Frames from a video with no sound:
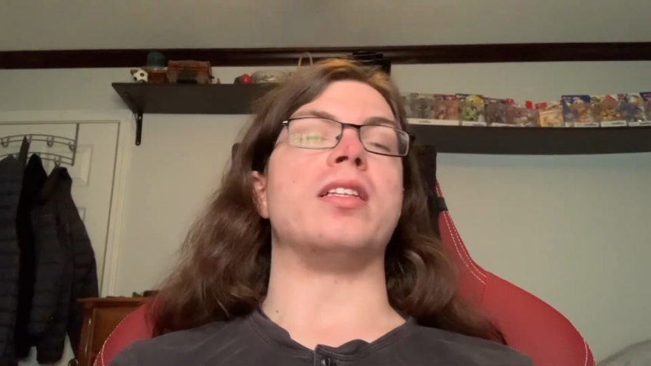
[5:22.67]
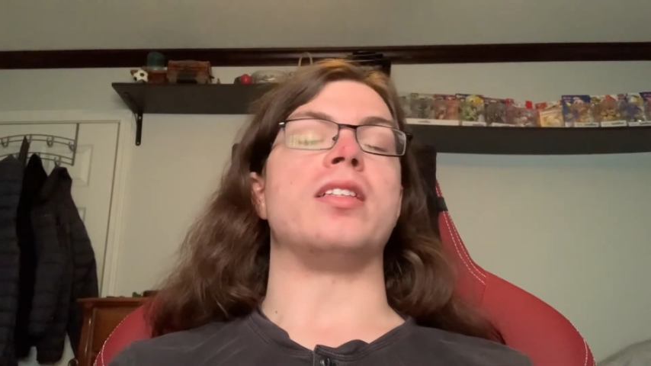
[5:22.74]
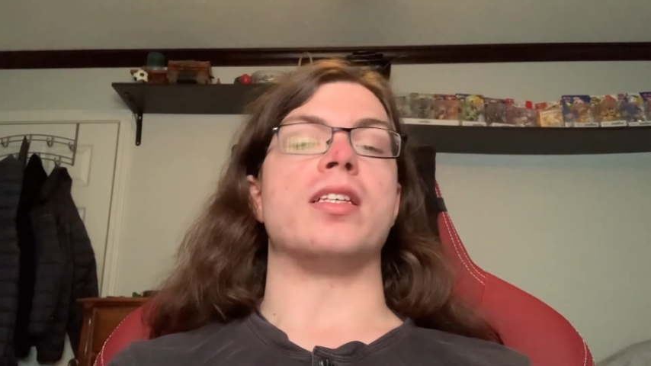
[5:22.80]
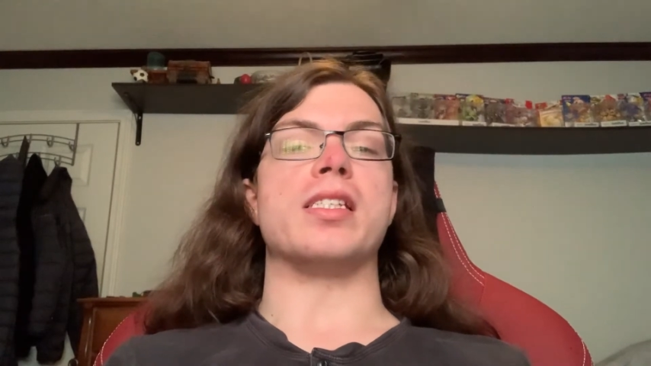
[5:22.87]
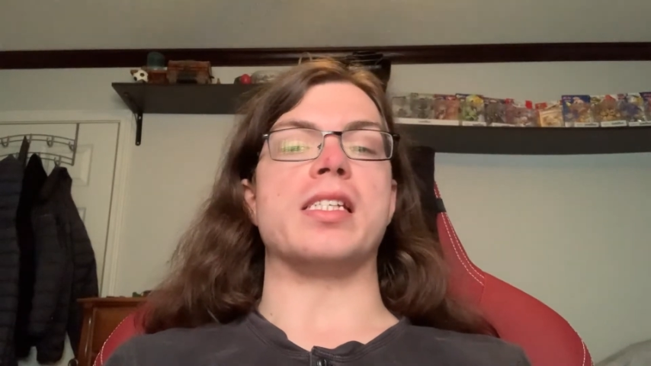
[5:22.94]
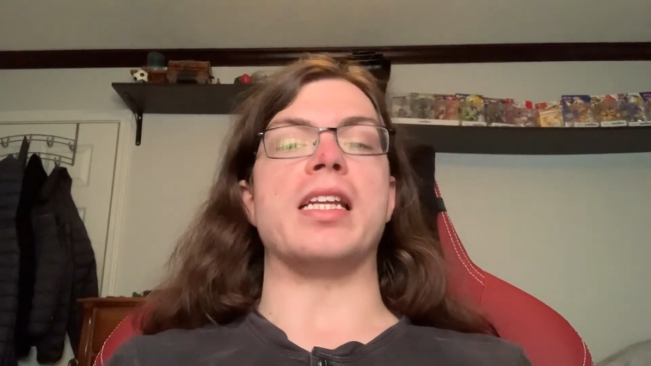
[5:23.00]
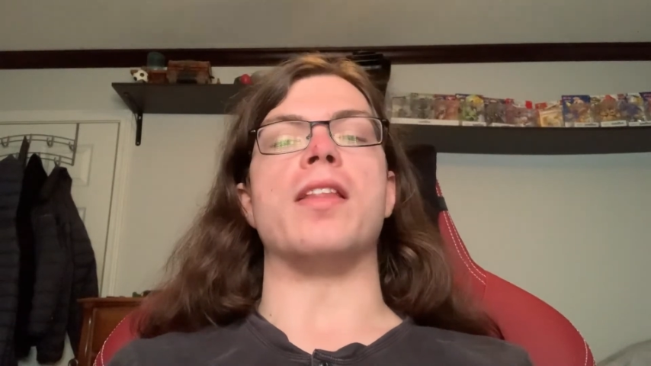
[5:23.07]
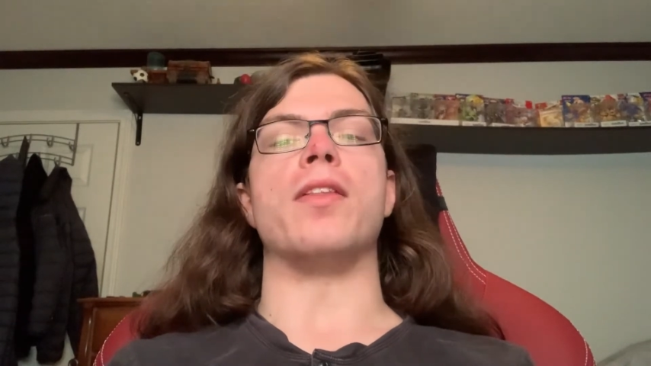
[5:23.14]
it
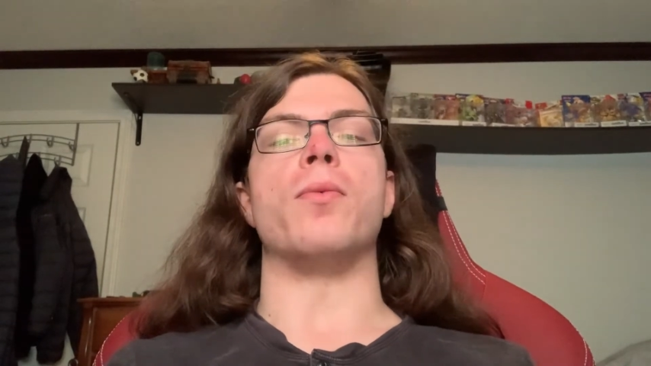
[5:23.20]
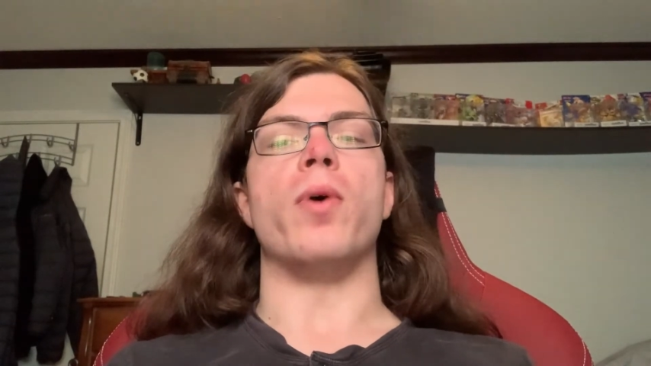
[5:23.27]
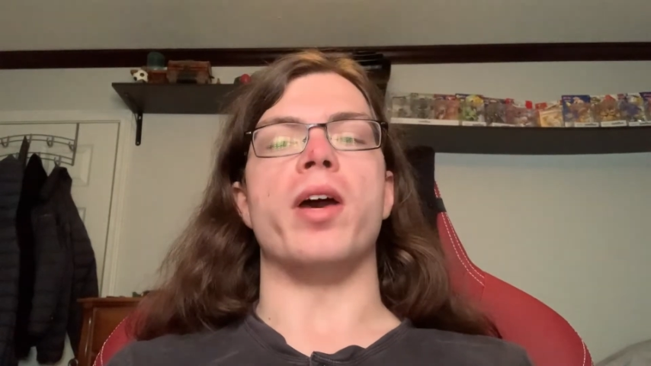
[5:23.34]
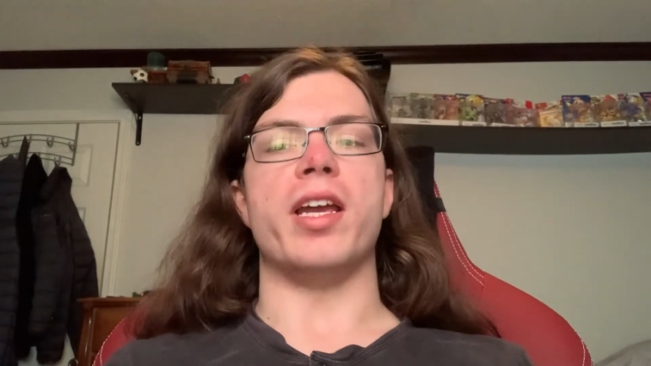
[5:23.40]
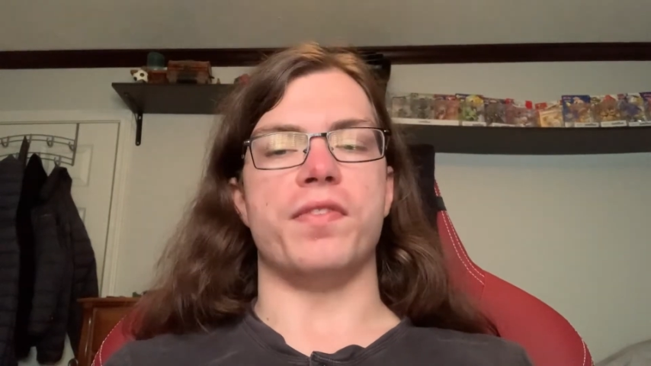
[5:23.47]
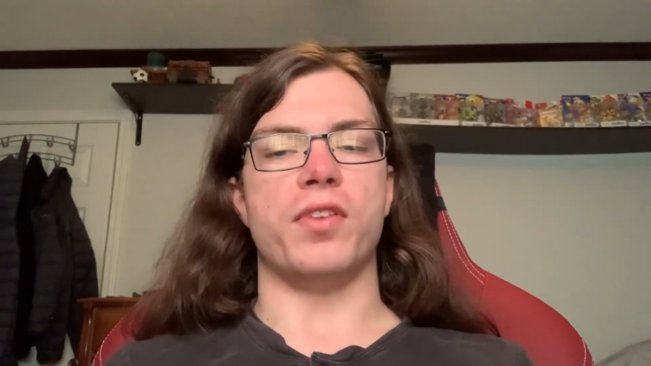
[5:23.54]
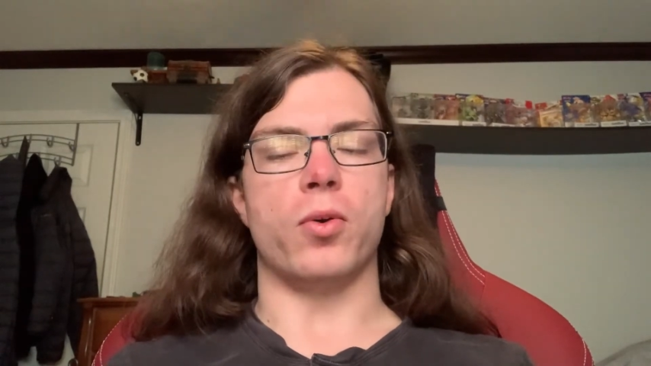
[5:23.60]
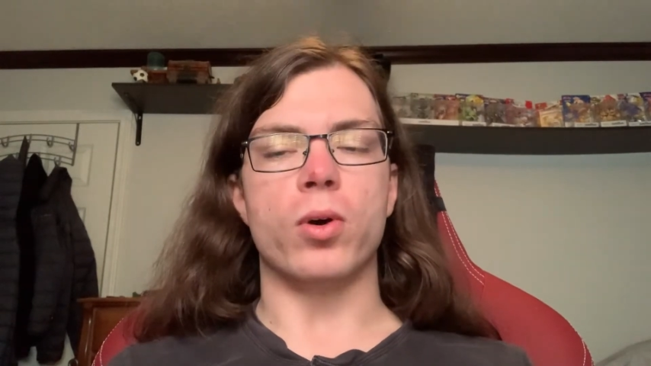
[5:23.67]
doesn't get in the
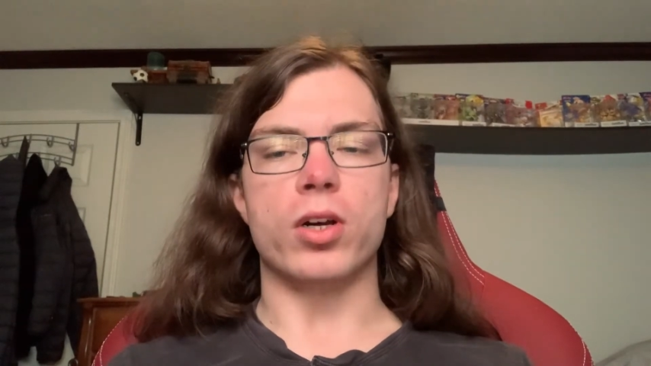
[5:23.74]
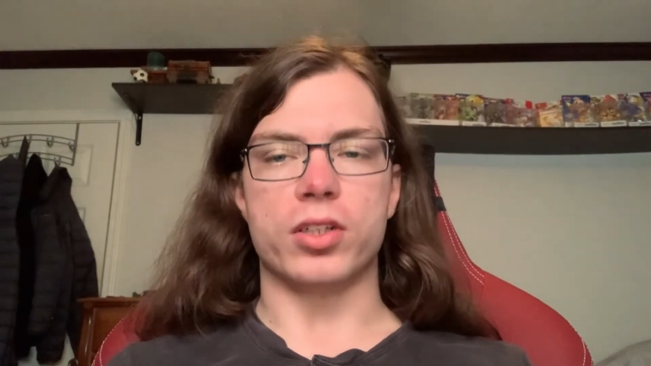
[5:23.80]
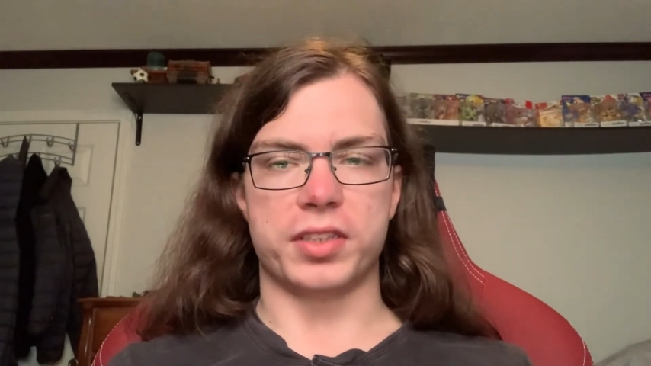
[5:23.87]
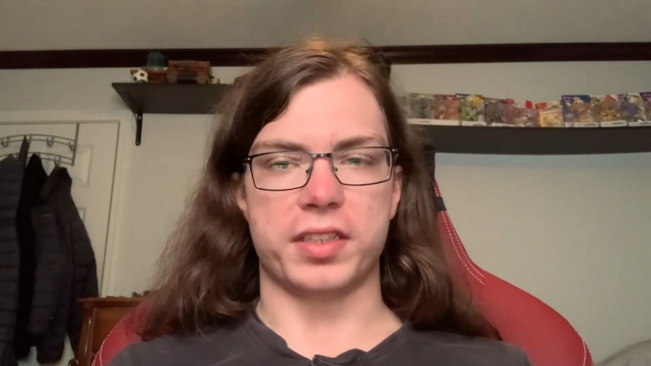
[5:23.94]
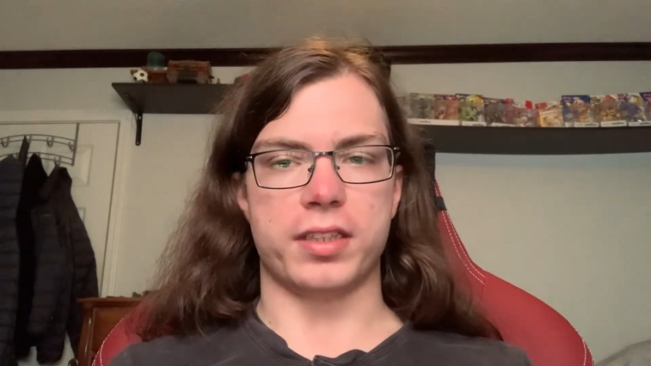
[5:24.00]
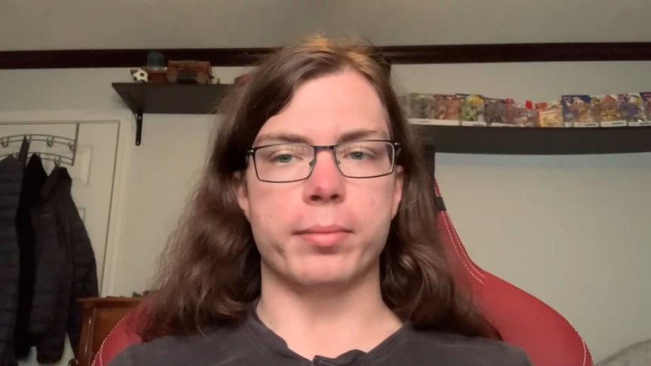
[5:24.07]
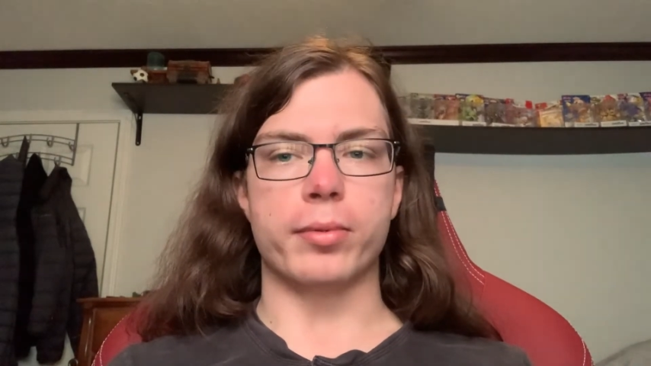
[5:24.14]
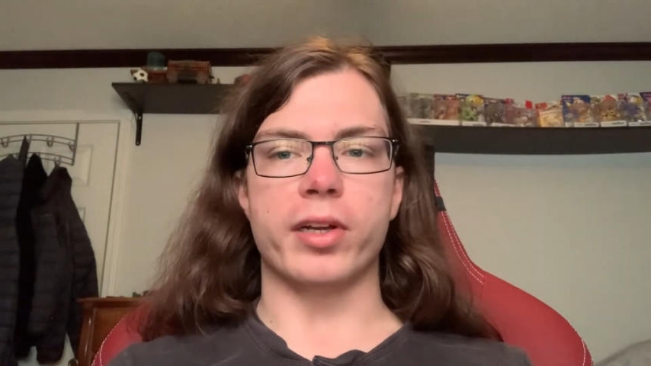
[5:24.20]
way of the quality
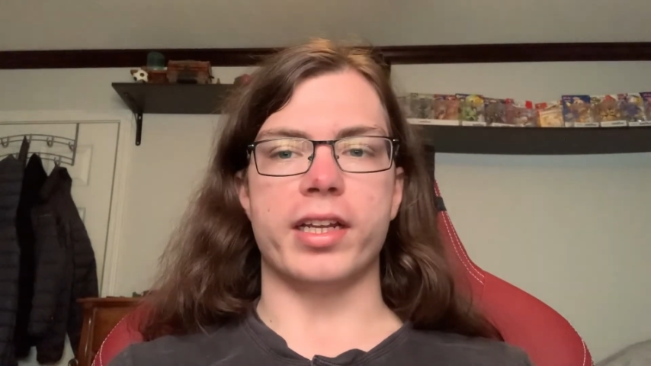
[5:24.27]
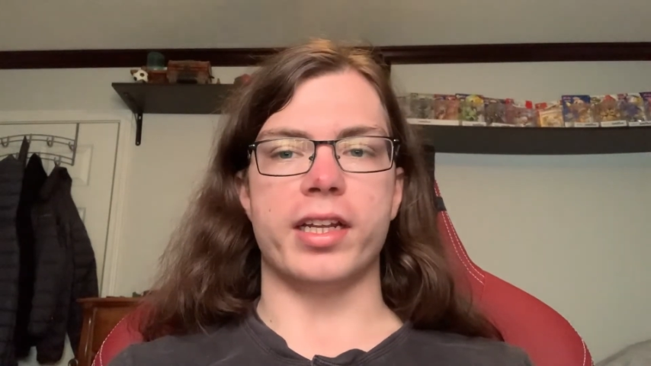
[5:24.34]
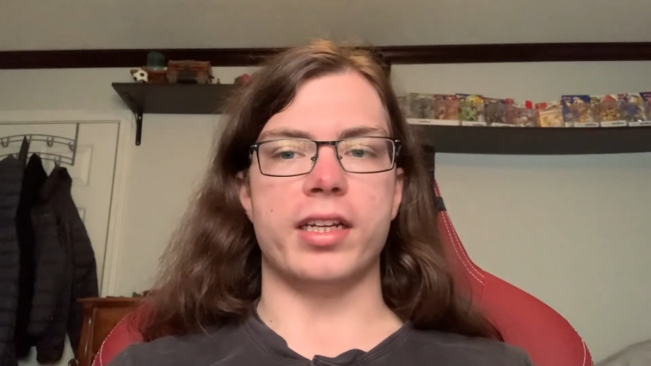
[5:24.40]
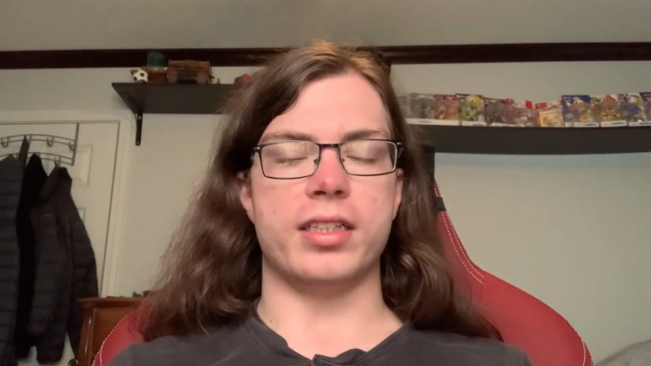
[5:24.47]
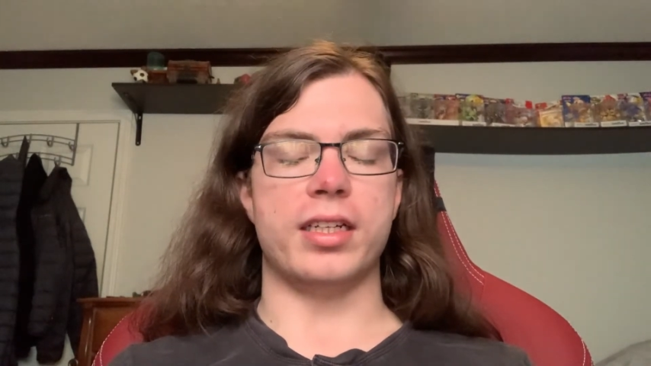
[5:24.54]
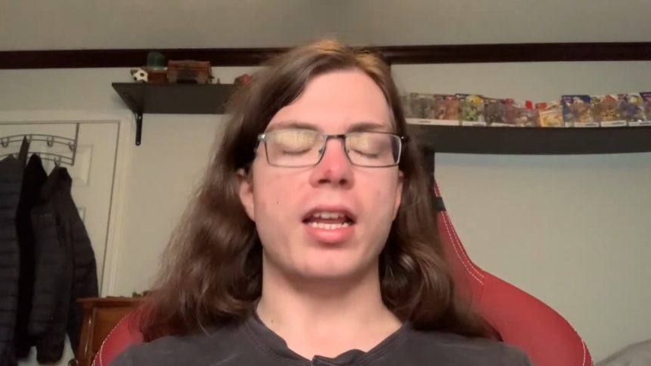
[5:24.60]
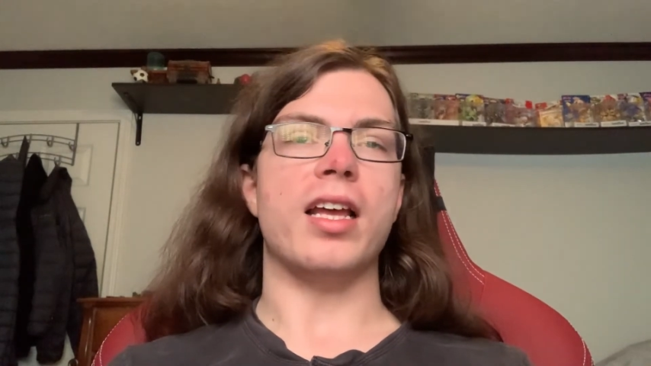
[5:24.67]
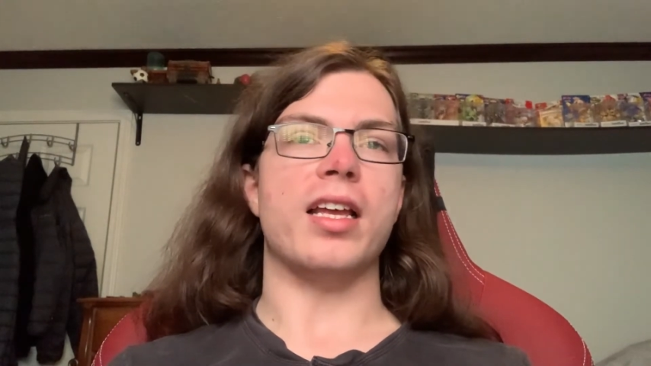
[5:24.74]
of the
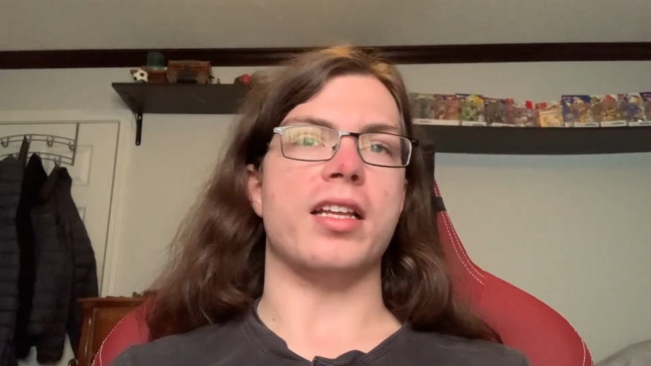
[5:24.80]
brand.